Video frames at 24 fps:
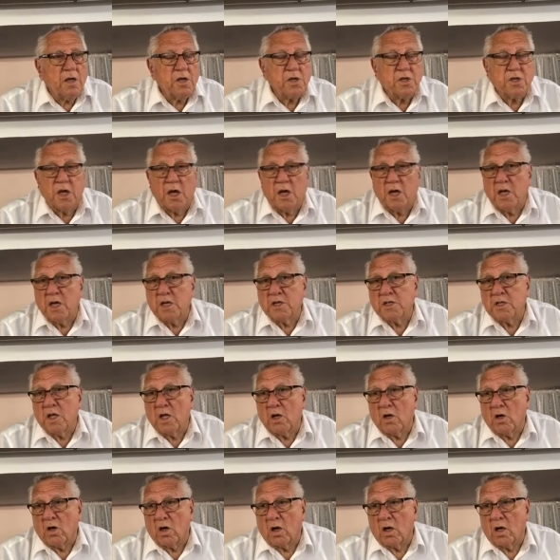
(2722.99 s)
and you say this,
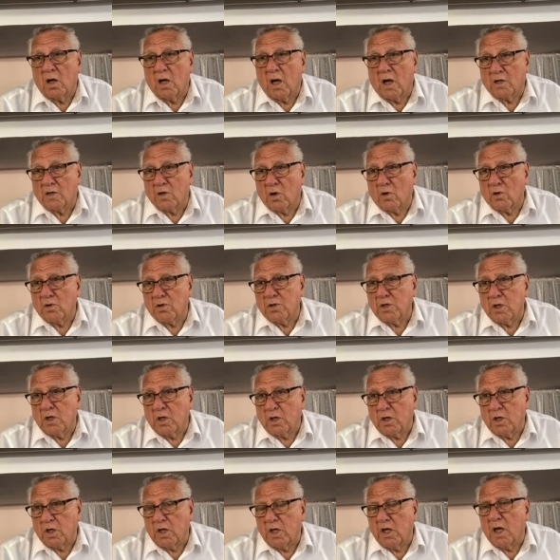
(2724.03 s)
now look, I told
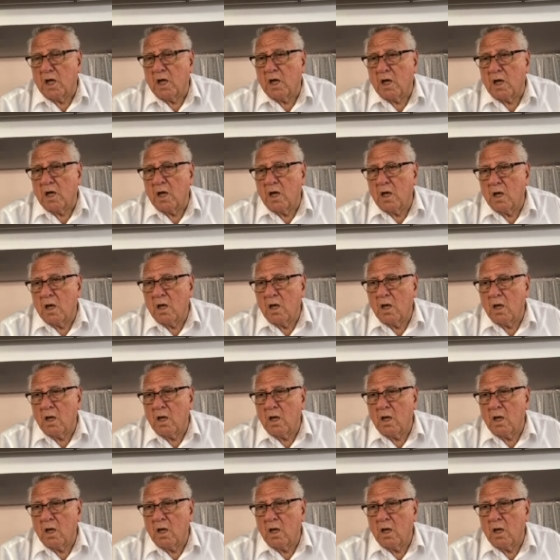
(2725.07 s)
you, you did it.